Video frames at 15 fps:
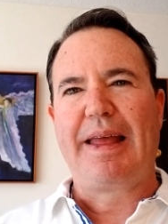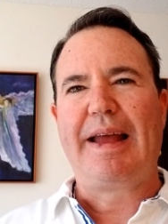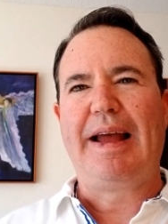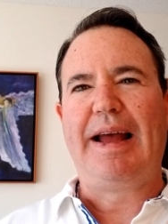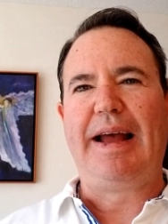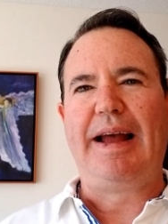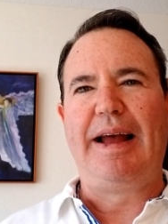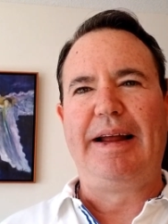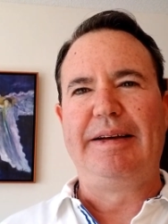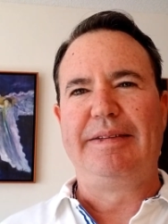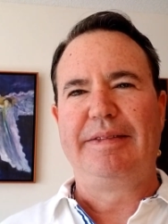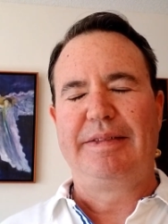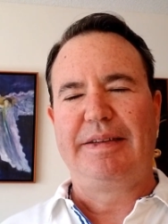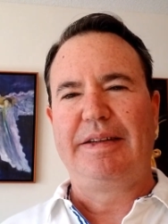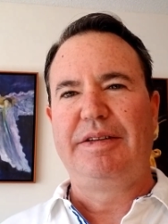
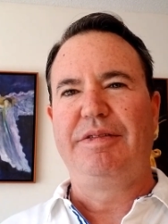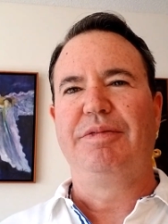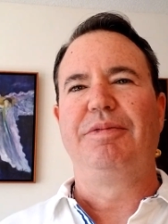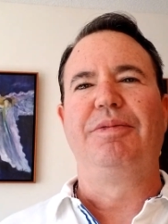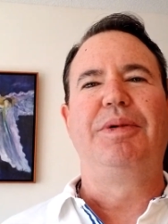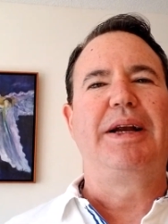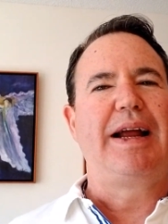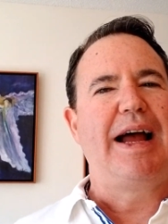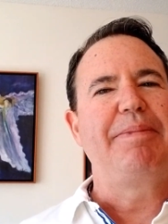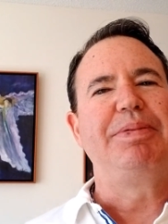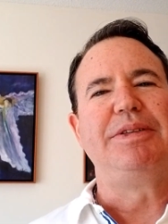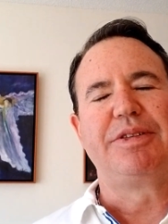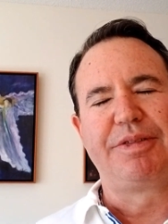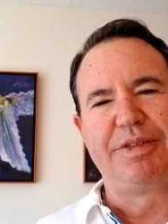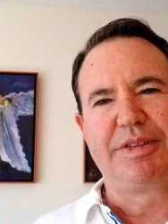And what
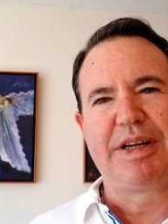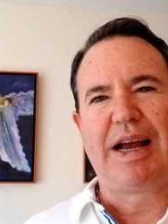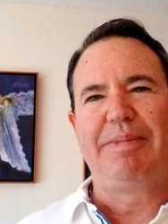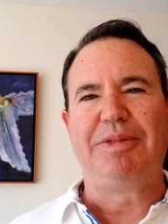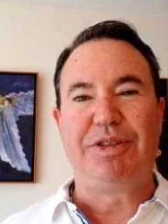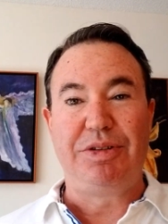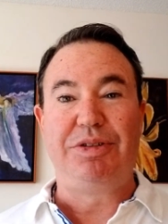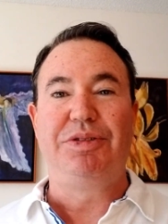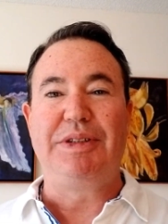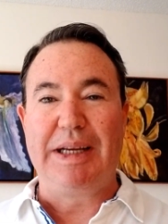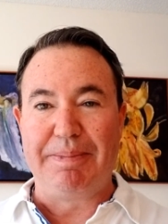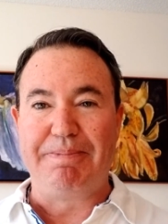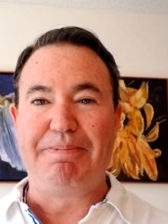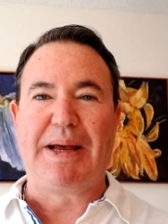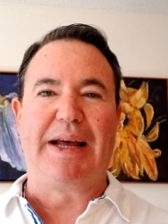happens over time is you do
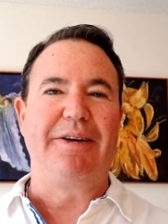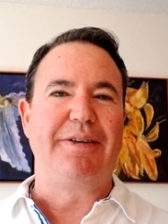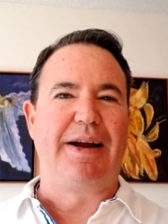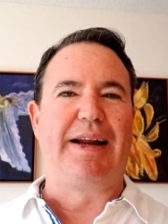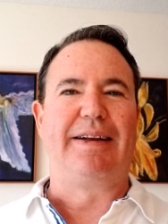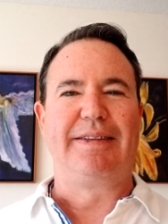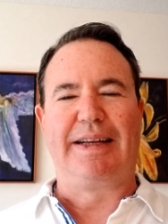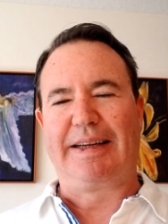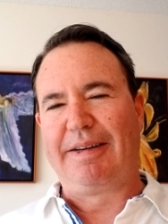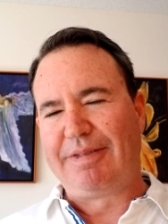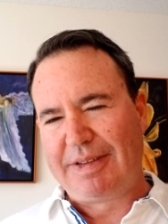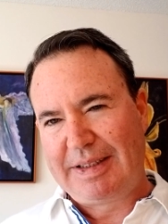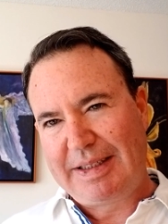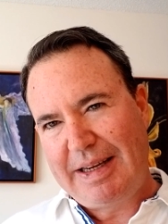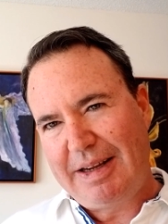get better at it, like
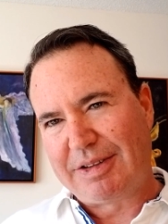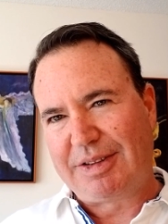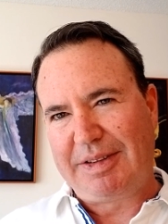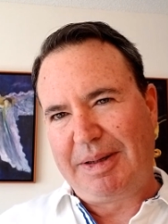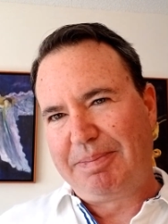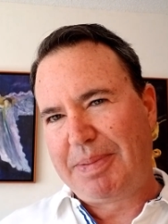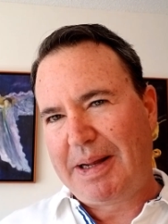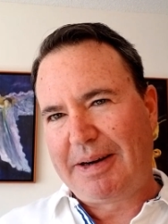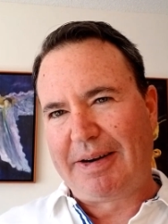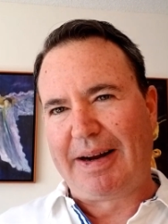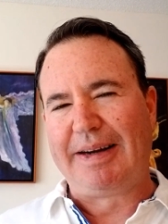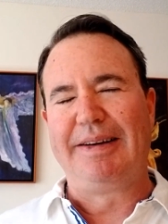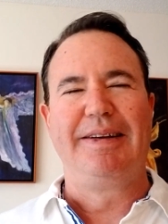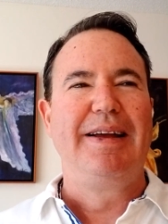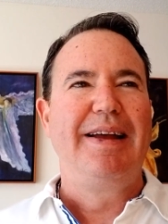everything else, you get better
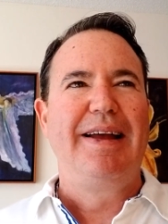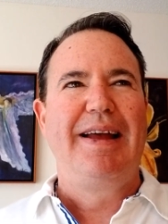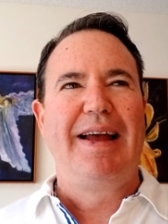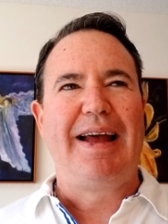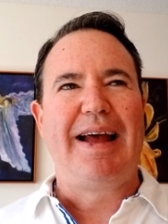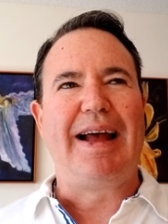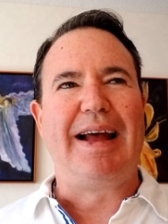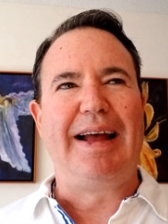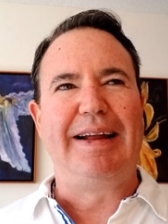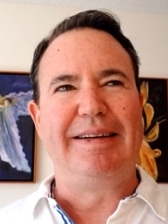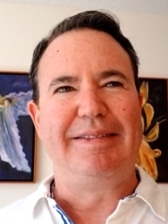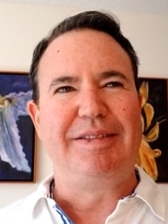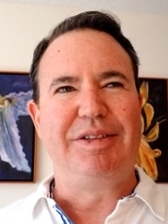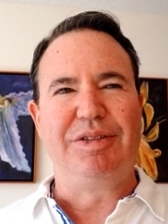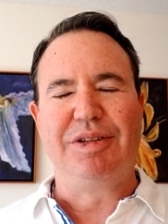at it
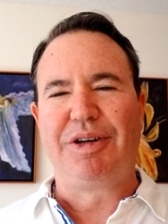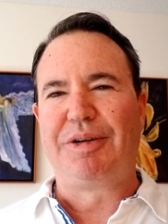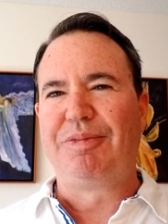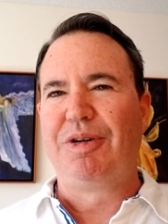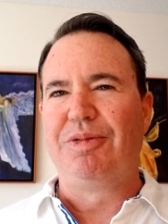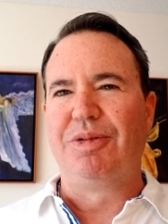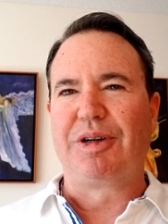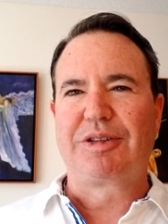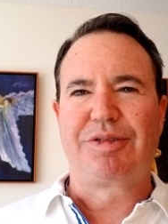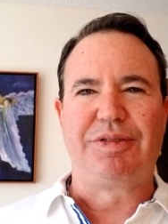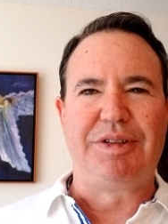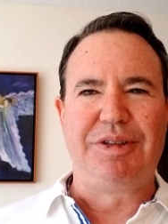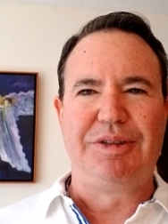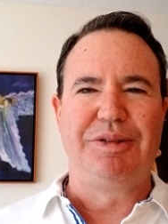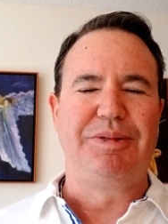and you learn what works for
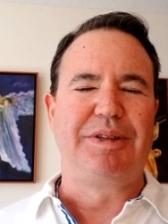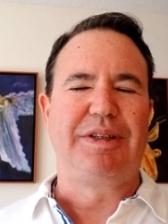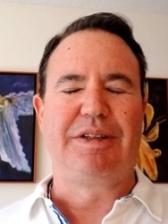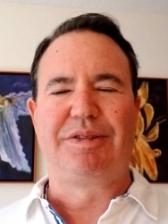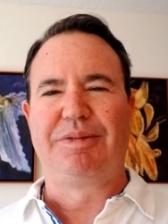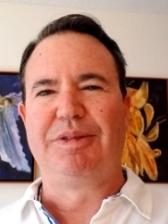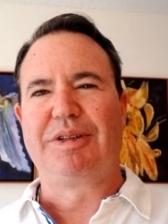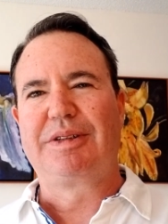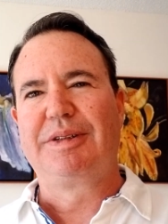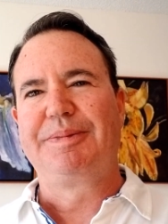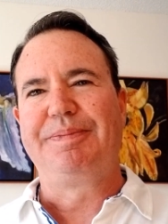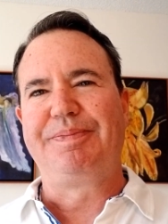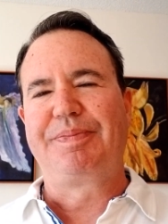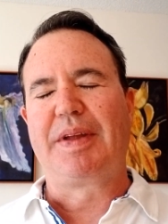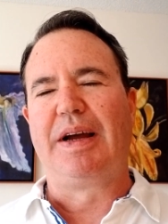you and what doesn't work
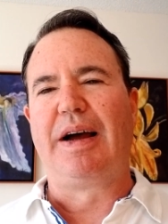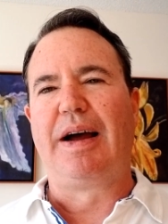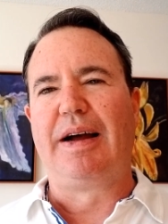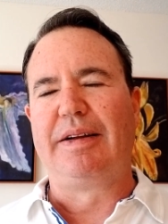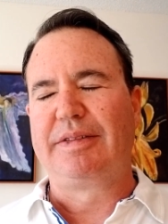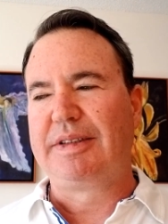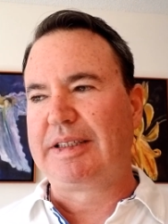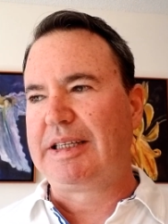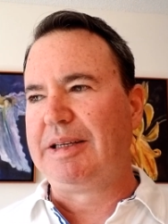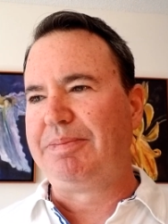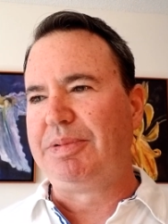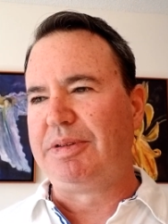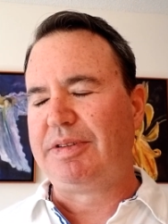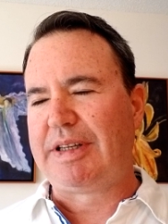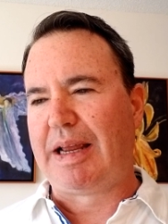uh, to
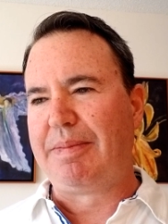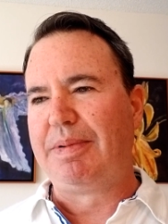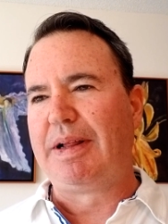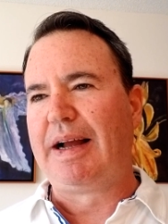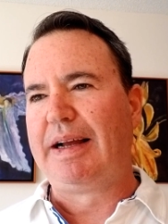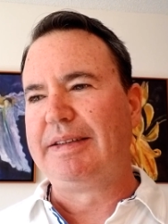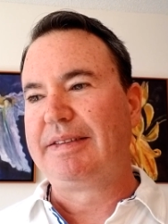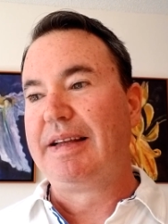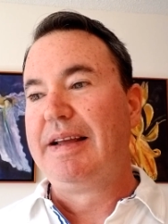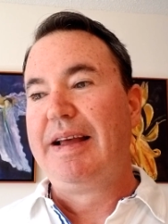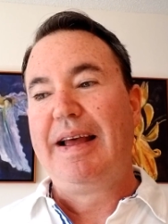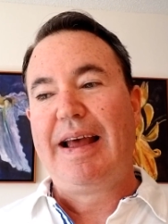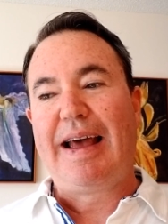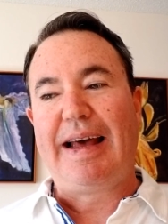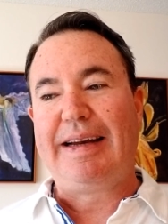keep you stabilized.
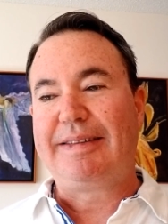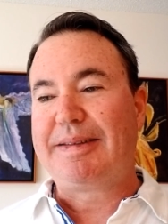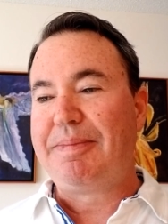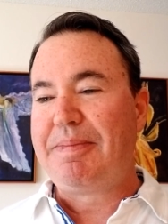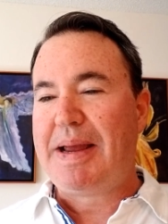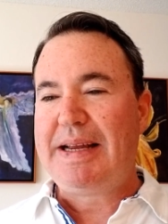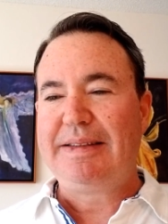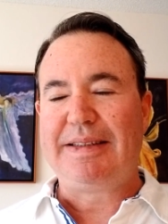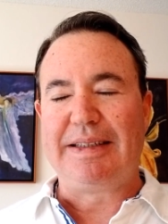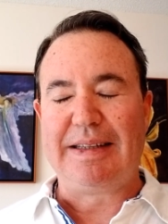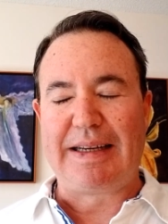And it's amazing.